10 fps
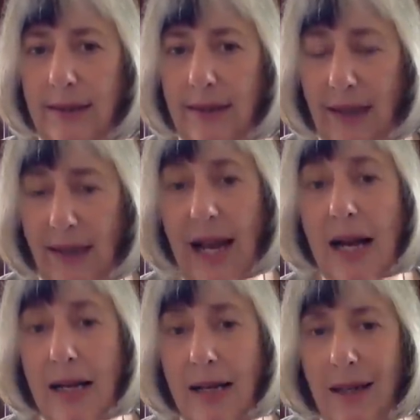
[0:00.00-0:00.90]
The
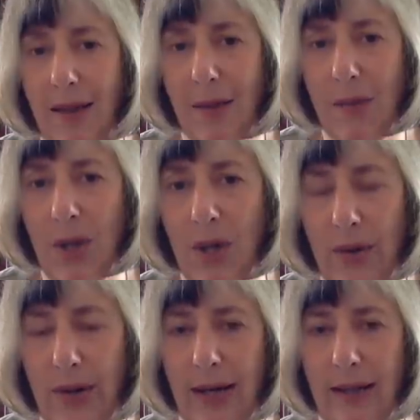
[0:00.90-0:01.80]
thug, the
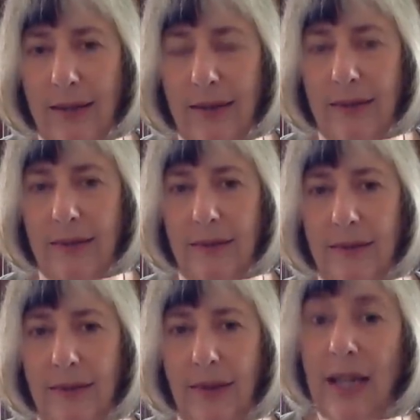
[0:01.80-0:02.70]
murderer,
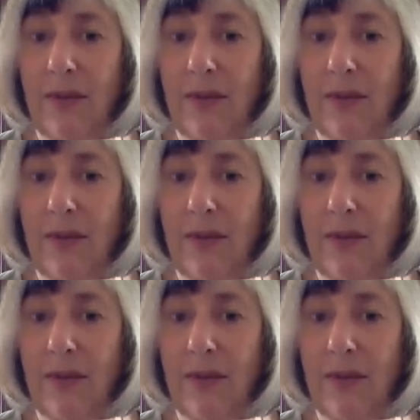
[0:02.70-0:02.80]
the